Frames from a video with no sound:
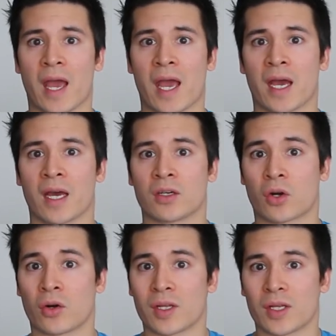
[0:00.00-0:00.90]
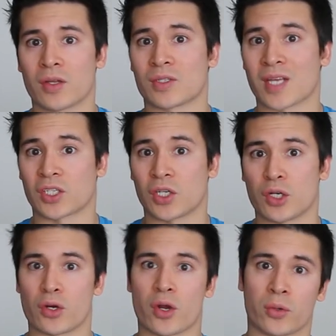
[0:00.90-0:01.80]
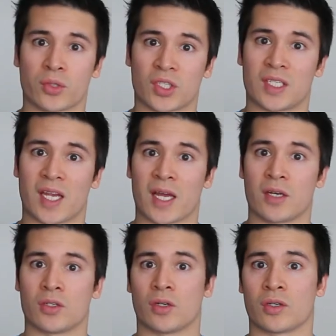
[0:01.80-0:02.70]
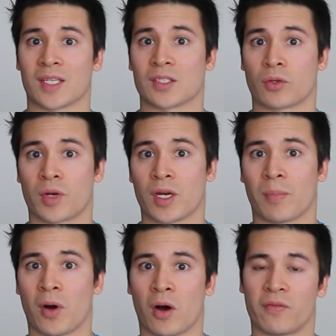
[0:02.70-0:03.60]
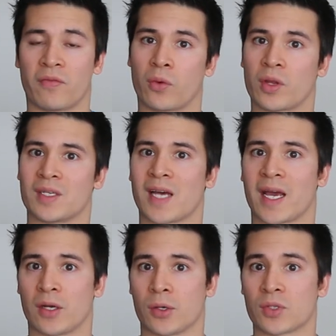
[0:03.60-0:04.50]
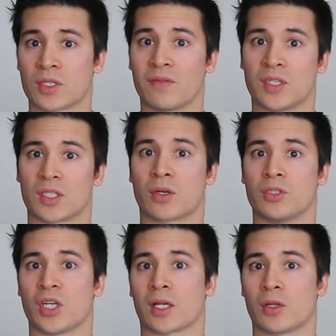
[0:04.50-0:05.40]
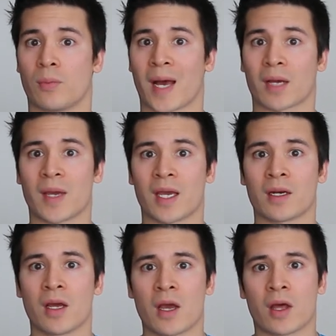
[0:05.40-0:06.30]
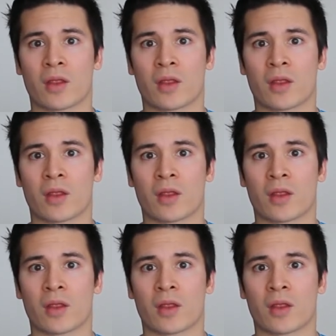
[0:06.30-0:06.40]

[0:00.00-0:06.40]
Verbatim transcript: And currently there's actually no standard that's agreed upon for the diagnosis of discogenic low back pain.